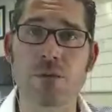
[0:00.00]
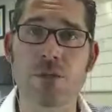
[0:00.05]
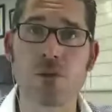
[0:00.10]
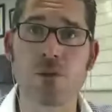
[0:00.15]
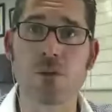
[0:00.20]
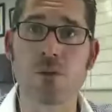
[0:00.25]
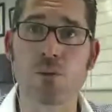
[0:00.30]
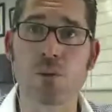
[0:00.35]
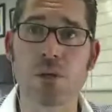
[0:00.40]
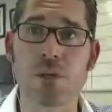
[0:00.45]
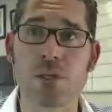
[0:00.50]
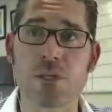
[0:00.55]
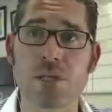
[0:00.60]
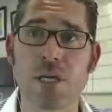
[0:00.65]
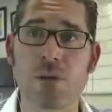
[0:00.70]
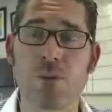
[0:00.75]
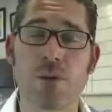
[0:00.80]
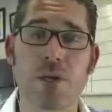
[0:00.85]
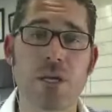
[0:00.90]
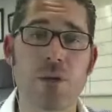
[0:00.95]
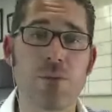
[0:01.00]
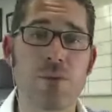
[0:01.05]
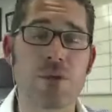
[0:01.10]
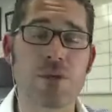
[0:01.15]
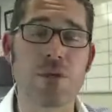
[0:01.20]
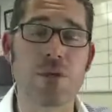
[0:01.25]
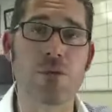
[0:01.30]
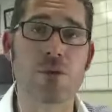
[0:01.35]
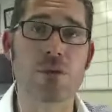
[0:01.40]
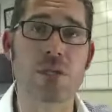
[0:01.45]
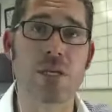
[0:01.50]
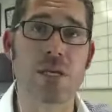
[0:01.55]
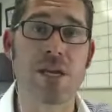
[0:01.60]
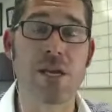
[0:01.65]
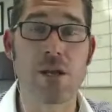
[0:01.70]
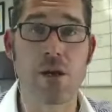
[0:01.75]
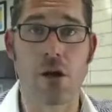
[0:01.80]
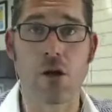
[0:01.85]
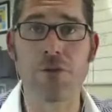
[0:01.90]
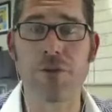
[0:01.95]
doing real estate, what he would do is
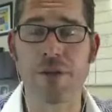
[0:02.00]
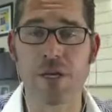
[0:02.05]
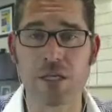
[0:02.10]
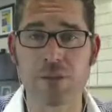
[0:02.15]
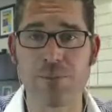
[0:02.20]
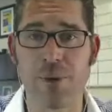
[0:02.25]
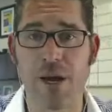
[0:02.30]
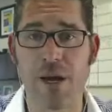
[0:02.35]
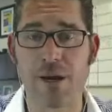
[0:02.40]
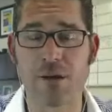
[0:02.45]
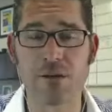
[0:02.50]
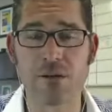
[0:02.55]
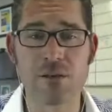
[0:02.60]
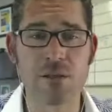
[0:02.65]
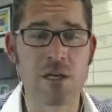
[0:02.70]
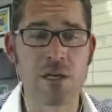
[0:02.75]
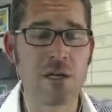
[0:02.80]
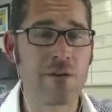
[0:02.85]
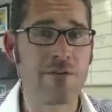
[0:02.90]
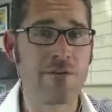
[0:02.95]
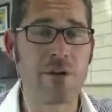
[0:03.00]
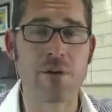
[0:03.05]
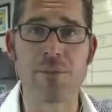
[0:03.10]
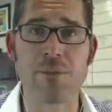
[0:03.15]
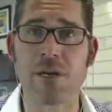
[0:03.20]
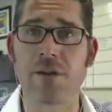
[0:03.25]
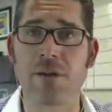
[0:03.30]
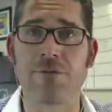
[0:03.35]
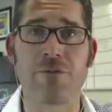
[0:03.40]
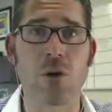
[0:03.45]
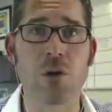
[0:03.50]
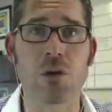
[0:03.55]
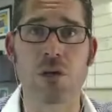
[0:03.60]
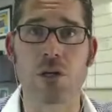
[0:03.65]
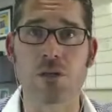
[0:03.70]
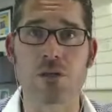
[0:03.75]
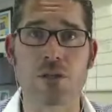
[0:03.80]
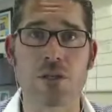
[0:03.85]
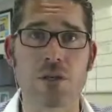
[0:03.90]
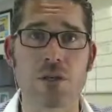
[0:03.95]
he, all the expireds, fuck making phone
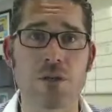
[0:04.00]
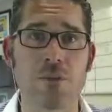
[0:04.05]
calls, dude.